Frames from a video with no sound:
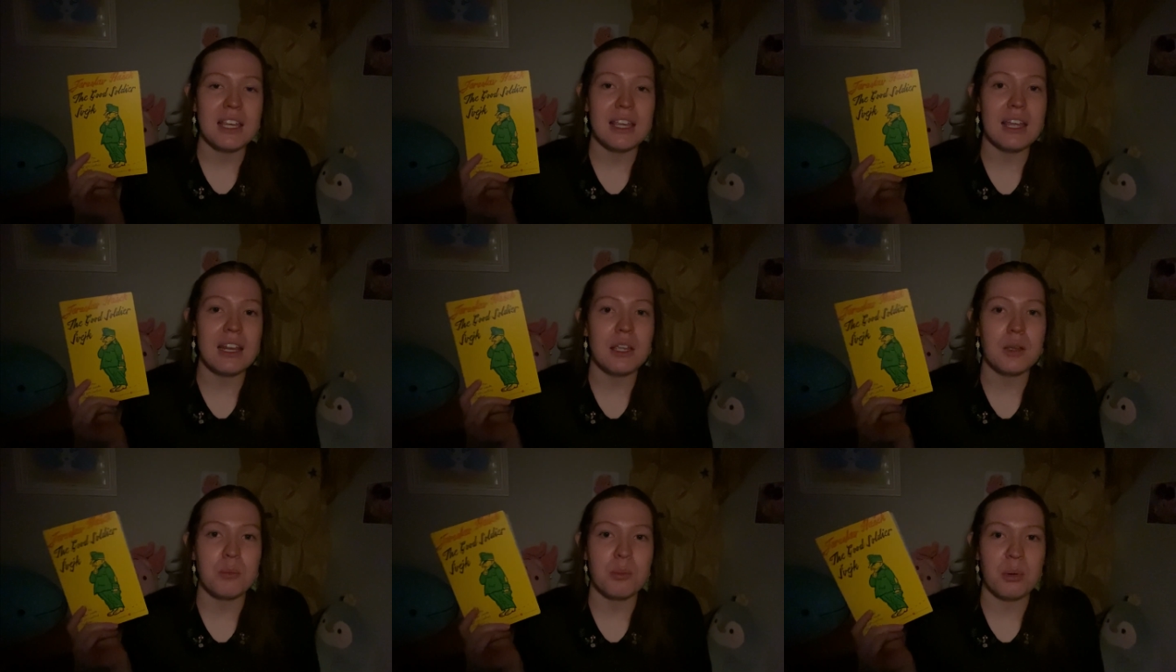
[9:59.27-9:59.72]

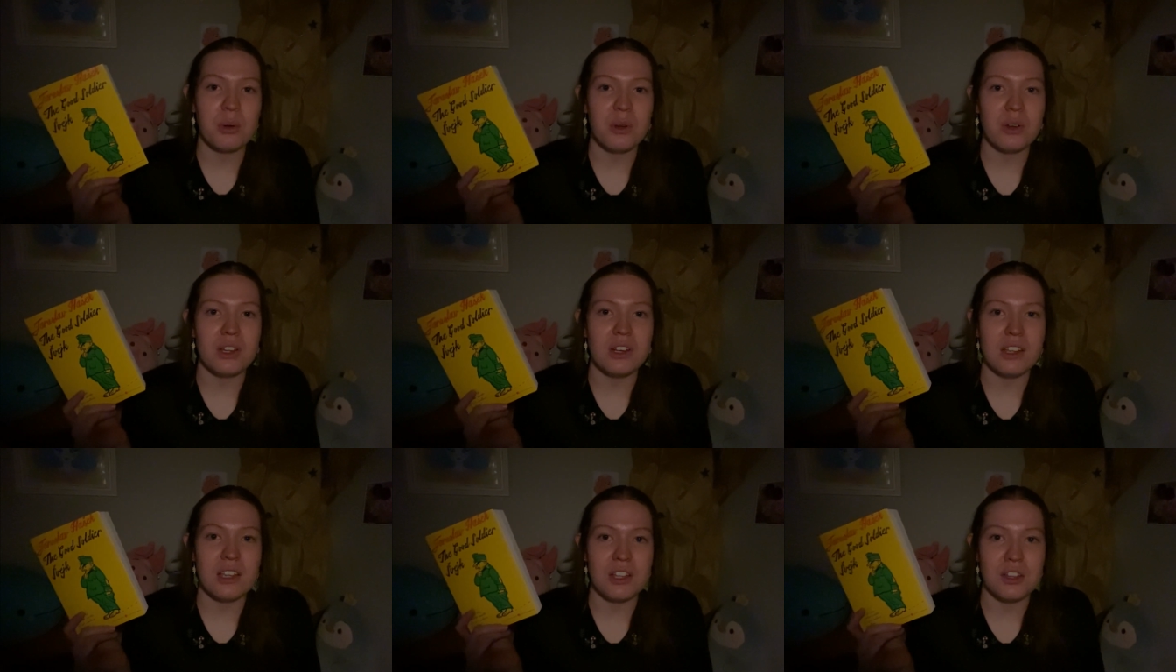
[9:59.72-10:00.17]
getting
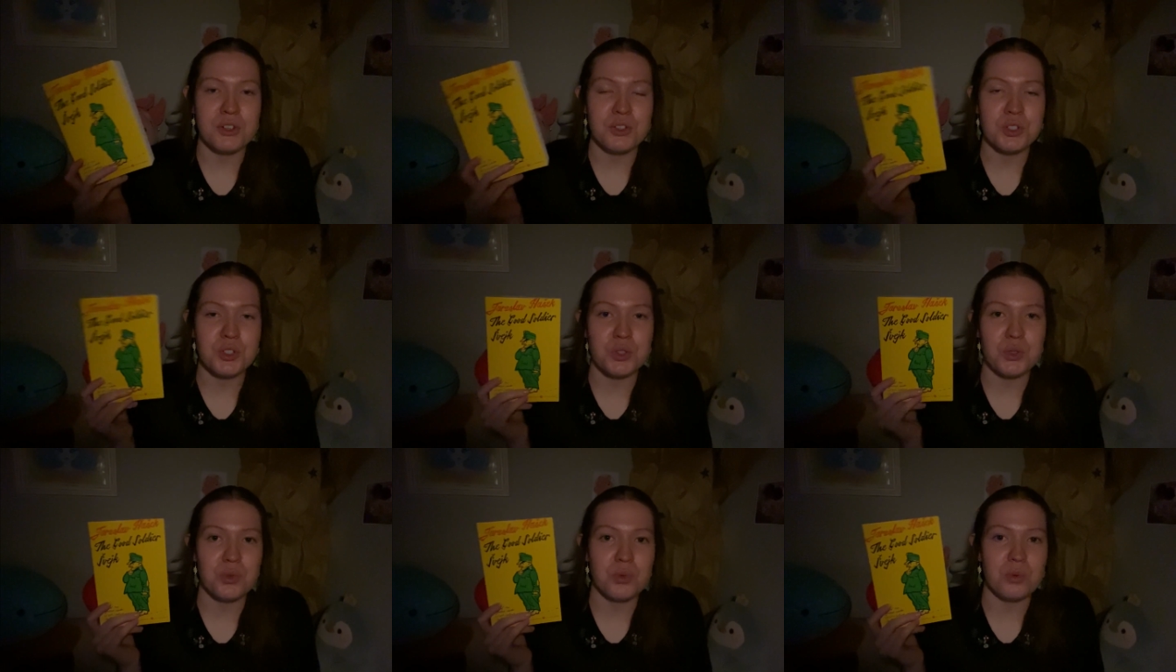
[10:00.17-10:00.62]
put
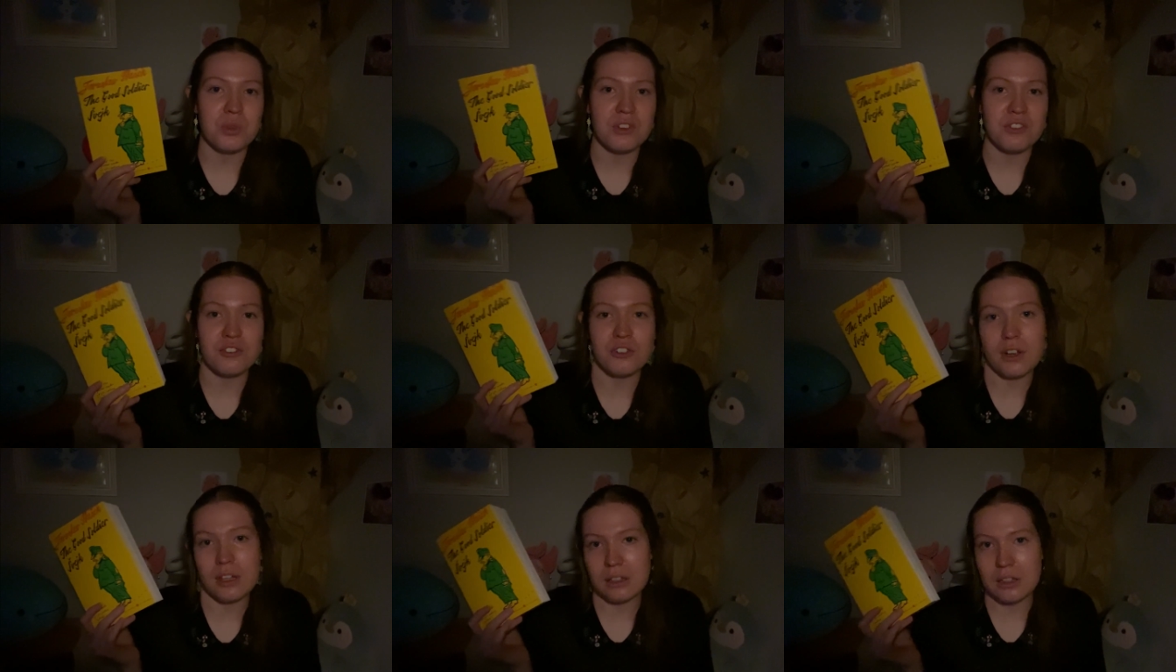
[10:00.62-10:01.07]
into the
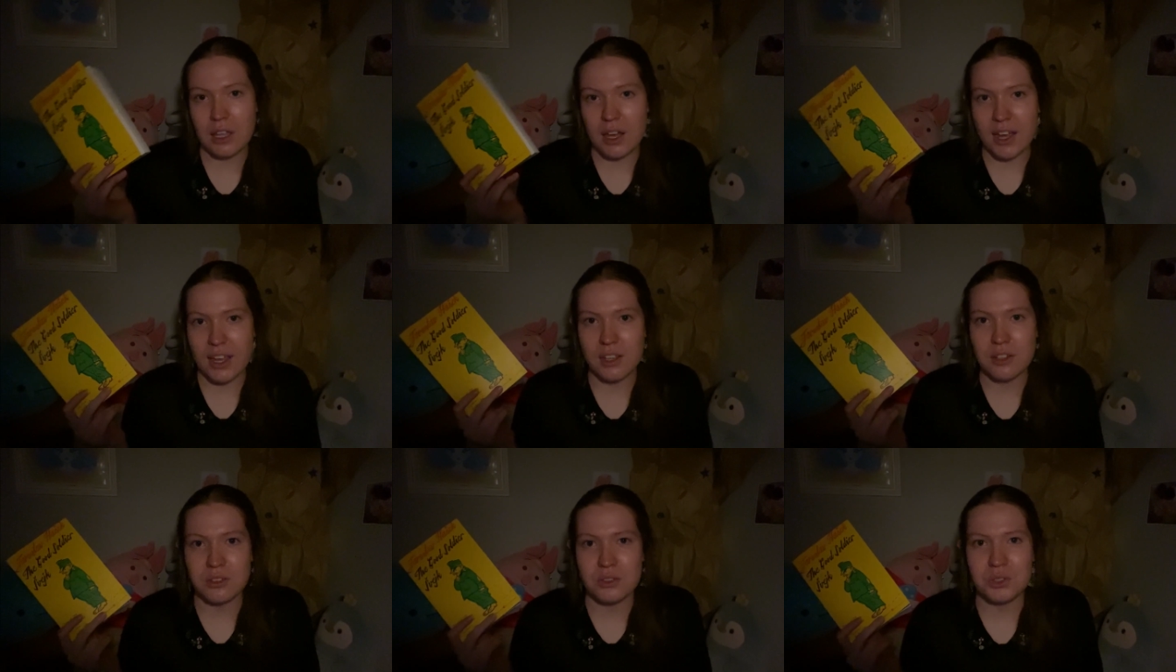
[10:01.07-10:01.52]
front
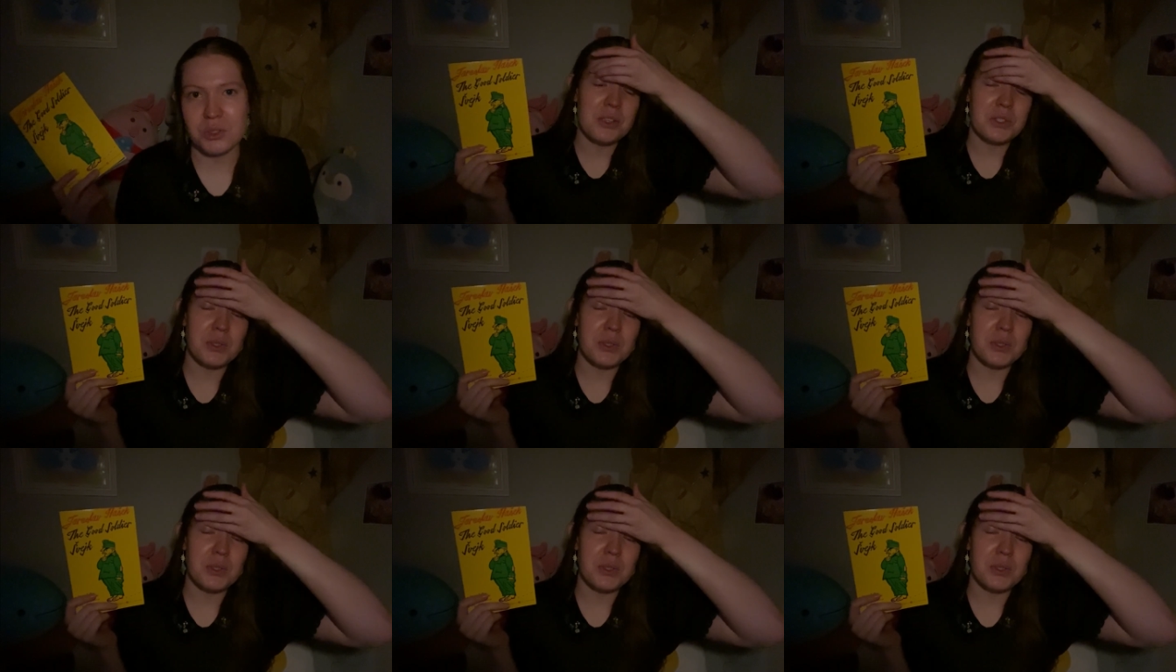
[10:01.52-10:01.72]
lines.